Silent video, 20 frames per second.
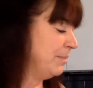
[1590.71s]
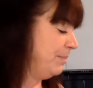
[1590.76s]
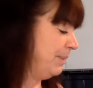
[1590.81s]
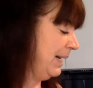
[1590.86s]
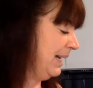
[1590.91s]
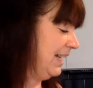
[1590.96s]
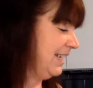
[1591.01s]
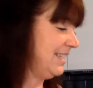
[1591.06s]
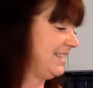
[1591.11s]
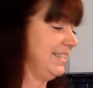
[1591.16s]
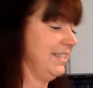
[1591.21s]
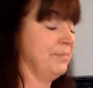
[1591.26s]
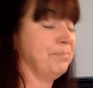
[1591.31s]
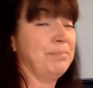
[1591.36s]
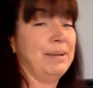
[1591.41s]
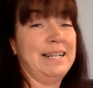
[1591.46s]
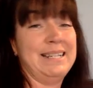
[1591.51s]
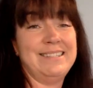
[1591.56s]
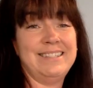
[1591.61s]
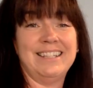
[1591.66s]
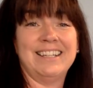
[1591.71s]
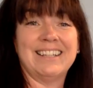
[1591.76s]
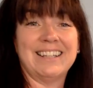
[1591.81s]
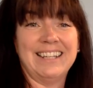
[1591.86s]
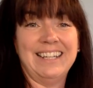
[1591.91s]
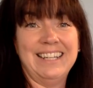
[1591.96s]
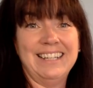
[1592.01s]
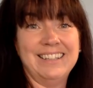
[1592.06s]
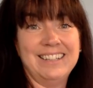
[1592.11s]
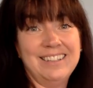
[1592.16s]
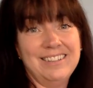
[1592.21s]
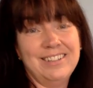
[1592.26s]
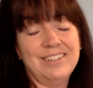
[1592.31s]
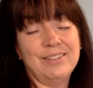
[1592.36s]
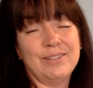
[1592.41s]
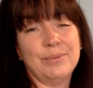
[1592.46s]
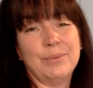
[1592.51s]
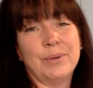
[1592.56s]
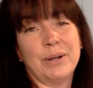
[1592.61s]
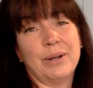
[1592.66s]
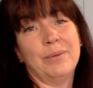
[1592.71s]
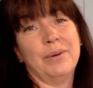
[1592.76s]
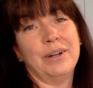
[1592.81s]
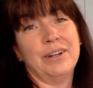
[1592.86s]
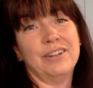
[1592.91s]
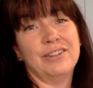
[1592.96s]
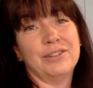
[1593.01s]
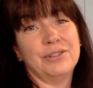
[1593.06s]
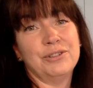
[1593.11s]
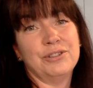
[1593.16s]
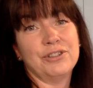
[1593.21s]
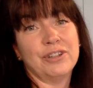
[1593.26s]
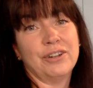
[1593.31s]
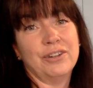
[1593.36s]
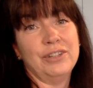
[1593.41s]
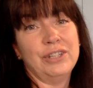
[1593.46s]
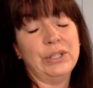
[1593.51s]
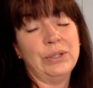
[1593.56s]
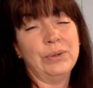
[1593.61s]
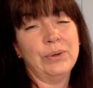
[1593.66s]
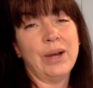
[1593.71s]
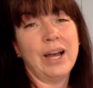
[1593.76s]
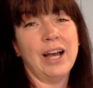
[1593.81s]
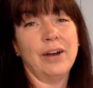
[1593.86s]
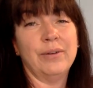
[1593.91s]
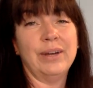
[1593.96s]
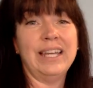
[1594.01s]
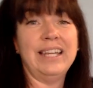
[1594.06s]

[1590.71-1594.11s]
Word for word: But basically, this is what I wanted to show you how